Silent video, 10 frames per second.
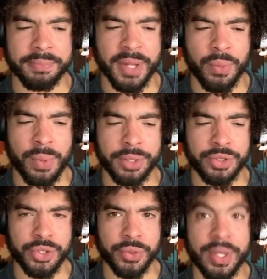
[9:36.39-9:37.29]
I want
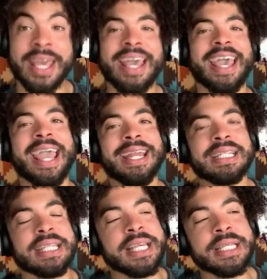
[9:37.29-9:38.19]
to. And
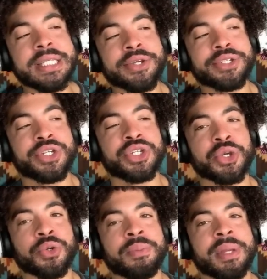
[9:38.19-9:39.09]
it's easier to
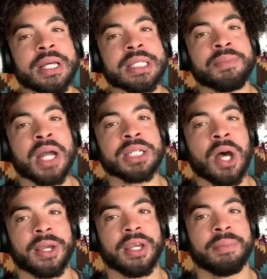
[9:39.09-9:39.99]
do because I'm not
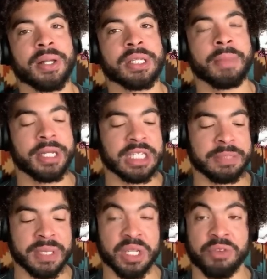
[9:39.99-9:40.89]
talking about somebody
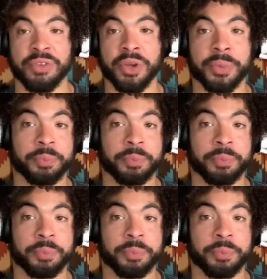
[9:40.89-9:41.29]
specific.